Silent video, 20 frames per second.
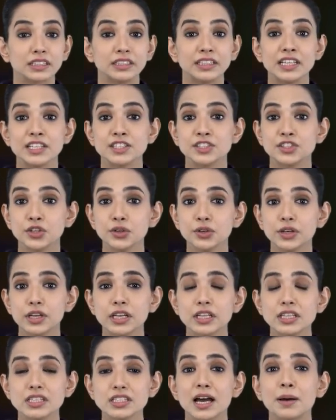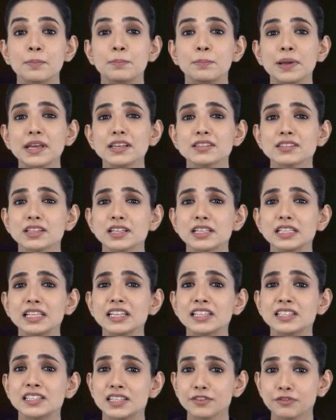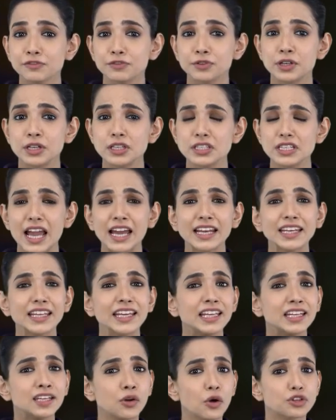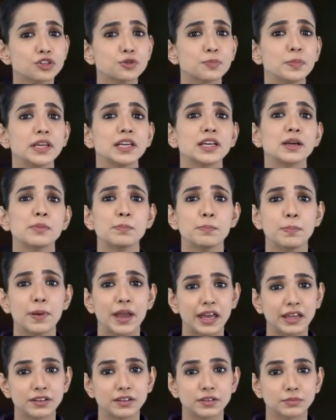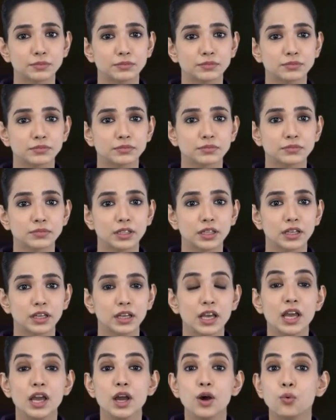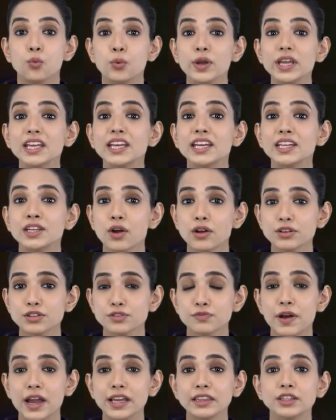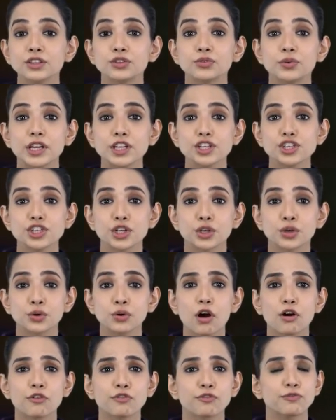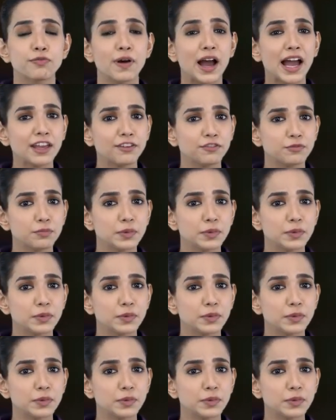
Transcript: These units are basically different and cannot be compared. We cannot find the ratio of 5